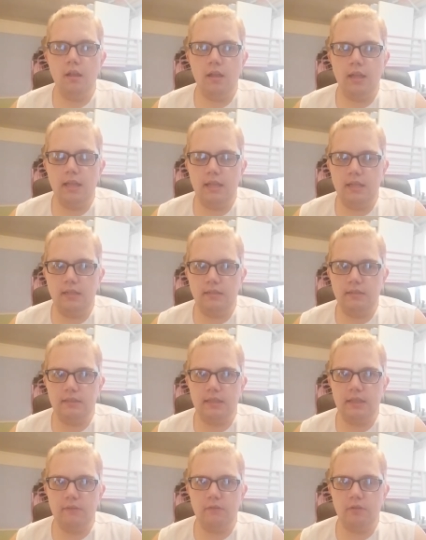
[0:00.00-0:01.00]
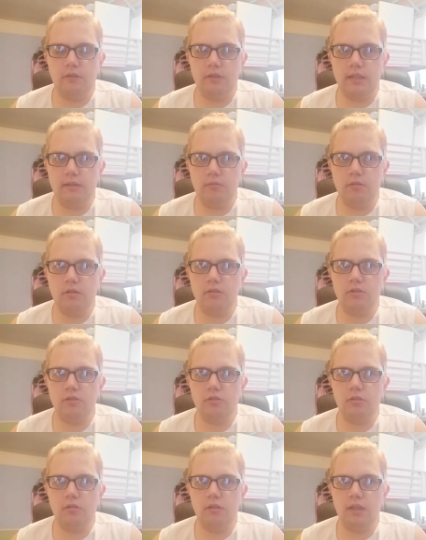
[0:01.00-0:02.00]
and I've got now got
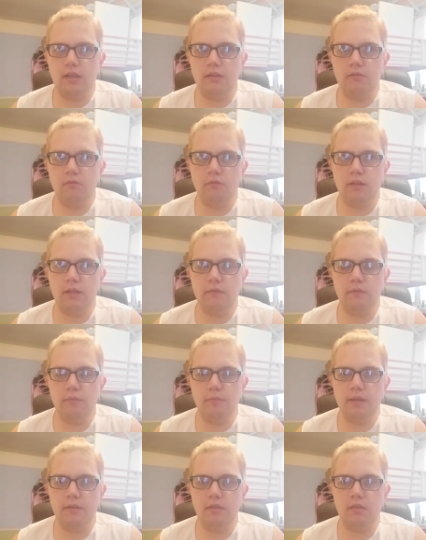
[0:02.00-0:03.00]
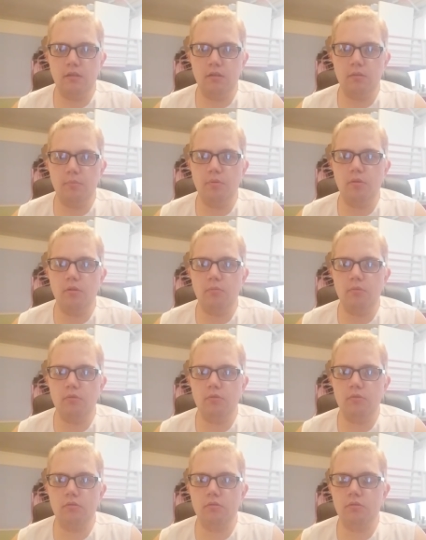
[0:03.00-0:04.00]
to do that ready for my third
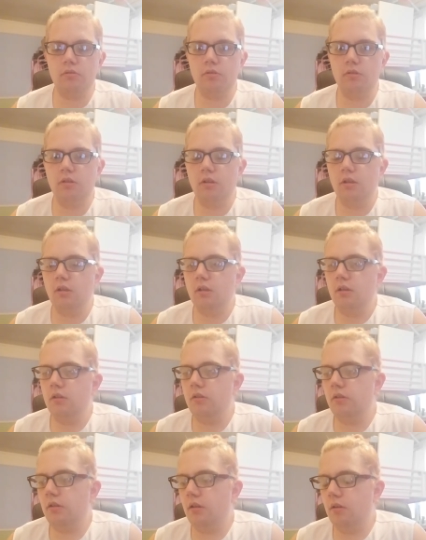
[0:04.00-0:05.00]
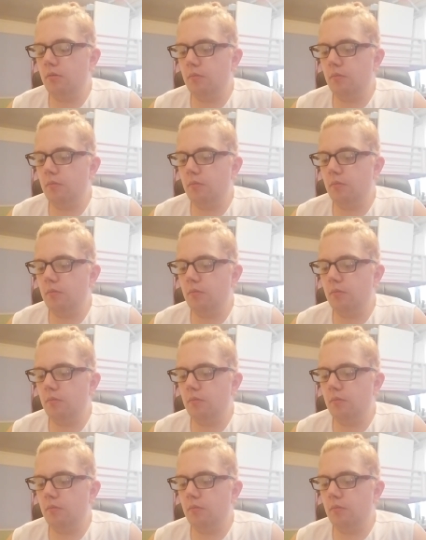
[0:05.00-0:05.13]
appointment. So,